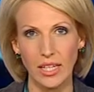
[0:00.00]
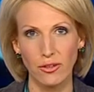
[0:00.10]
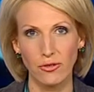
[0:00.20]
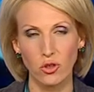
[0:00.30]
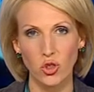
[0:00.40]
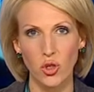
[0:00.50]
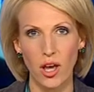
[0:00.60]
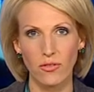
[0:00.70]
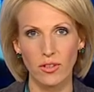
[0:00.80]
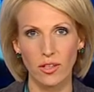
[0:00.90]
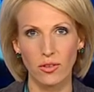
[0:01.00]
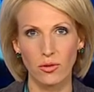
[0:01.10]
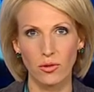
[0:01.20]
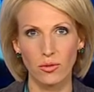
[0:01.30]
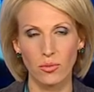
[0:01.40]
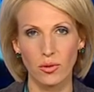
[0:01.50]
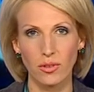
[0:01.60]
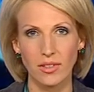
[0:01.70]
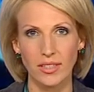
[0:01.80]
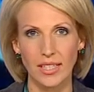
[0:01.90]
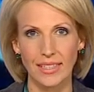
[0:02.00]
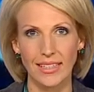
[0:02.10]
Foot traffic through the mall set